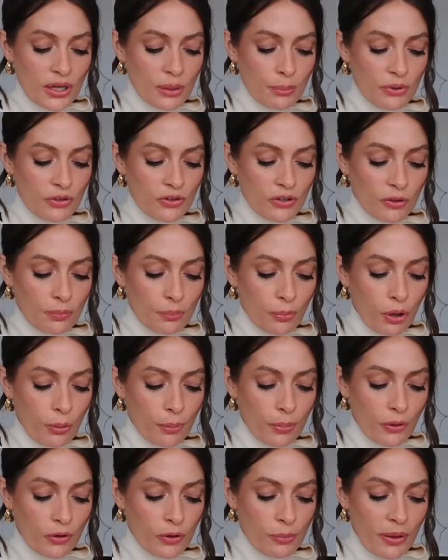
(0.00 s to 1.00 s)
Let me just
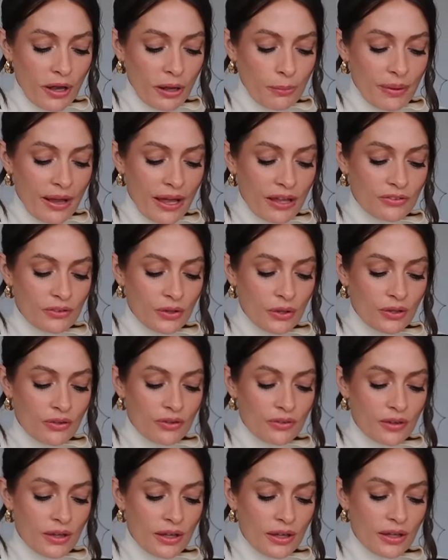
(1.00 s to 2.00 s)
pop it on the back of my hand so you can
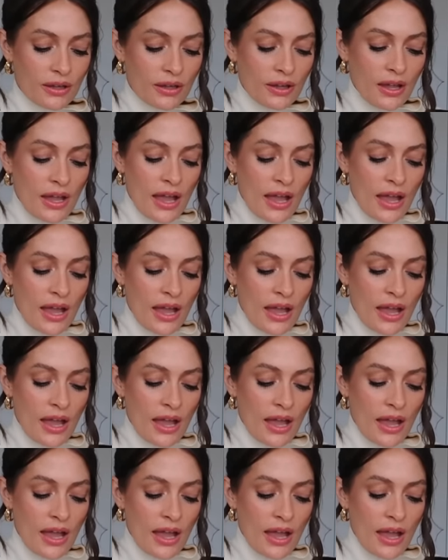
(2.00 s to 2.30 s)
see.